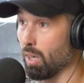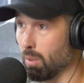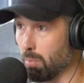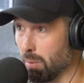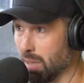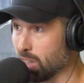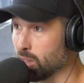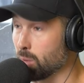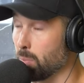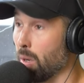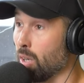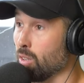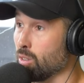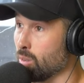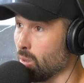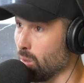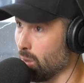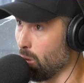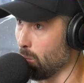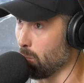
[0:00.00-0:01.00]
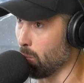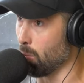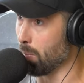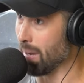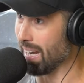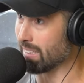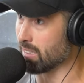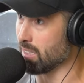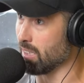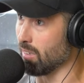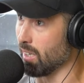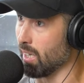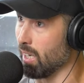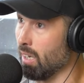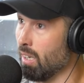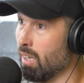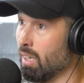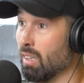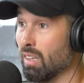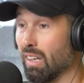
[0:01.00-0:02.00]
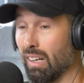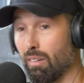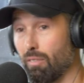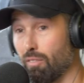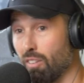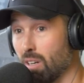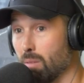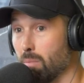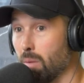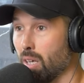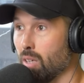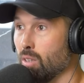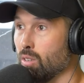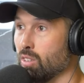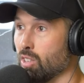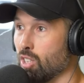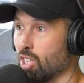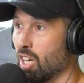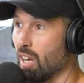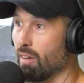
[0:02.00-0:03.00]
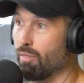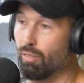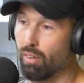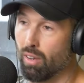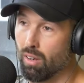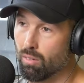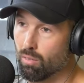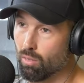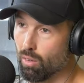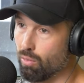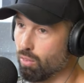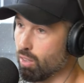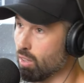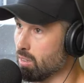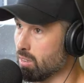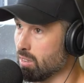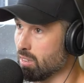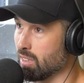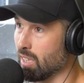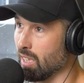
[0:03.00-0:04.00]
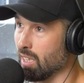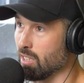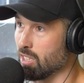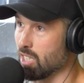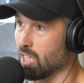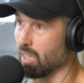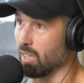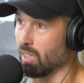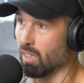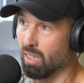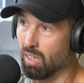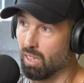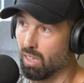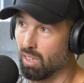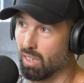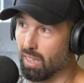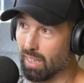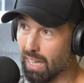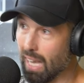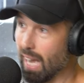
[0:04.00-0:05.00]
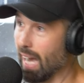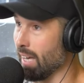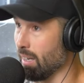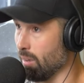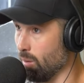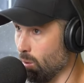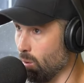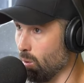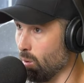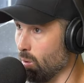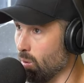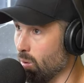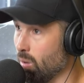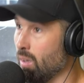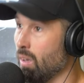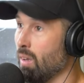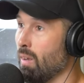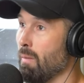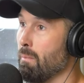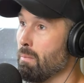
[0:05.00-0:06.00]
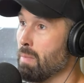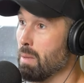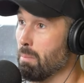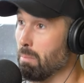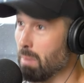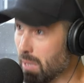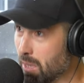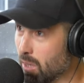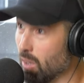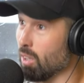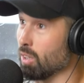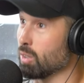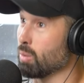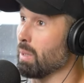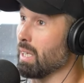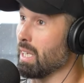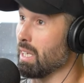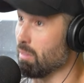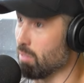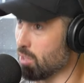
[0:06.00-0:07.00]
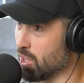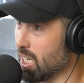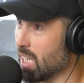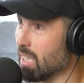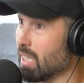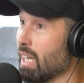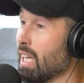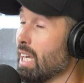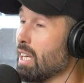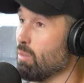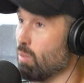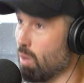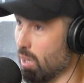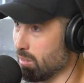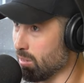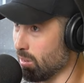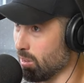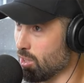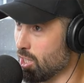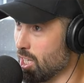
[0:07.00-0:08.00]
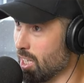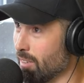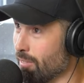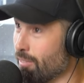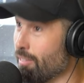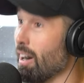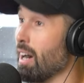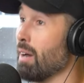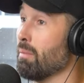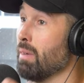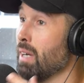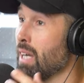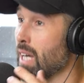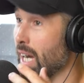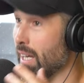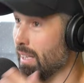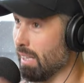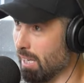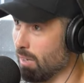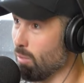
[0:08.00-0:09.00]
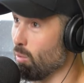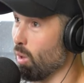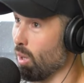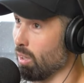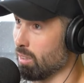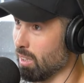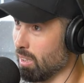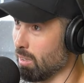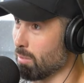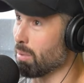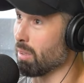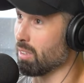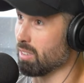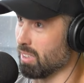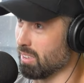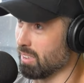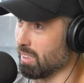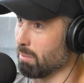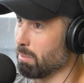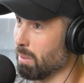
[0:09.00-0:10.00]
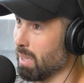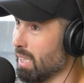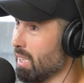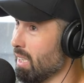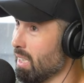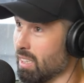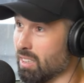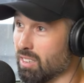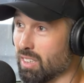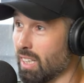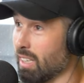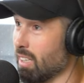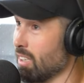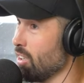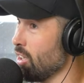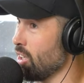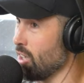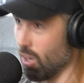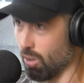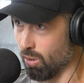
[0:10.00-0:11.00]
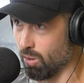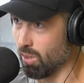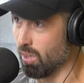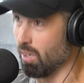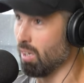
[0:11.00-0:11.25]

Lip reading: where it could be exposed to a lot more bacteria. Yep. Like a friend of mine who's a chef refuses to eat chicken, like at all. Because when he was younger, he worked on a chicken farm and then he worked in a processing plant. And he's like, no,